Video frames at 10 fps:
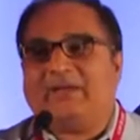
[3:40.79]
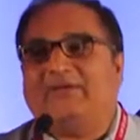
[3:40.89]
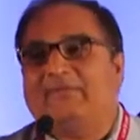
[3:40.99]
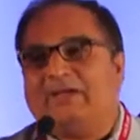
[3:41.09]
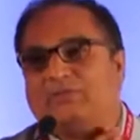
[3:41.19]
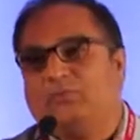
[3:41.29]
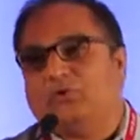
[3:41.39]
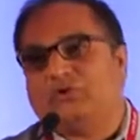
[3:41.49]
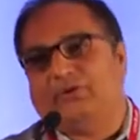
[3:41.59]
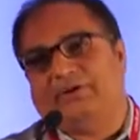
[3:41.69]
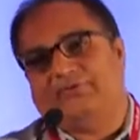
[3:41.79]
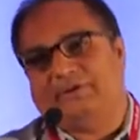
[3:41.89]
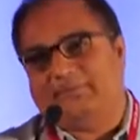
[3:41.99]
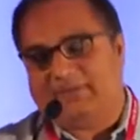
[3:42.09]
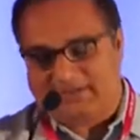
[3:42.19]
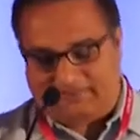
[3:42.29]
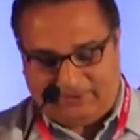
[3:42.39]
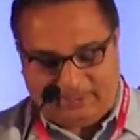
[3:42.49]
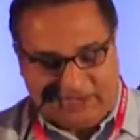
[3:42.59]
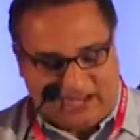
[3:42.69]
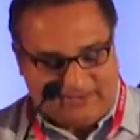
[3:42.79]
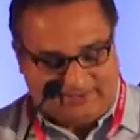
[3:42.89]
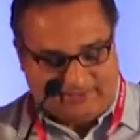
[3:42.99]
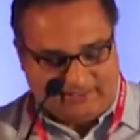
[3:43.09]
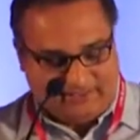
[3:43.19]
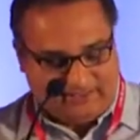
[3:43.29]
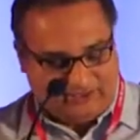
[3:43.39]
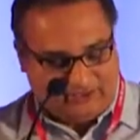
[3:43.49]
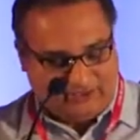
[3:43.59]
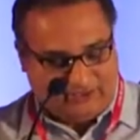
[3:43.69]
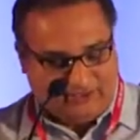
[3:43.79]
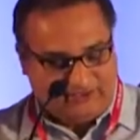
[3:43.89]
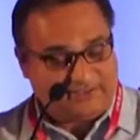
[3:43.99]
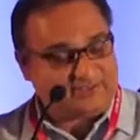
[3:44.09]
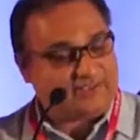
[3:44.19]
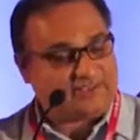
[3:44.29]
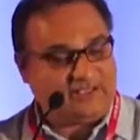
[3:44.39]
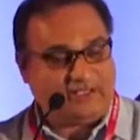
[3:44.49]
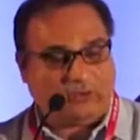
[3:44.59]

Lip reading: It's more so in females, but as the age increases, it's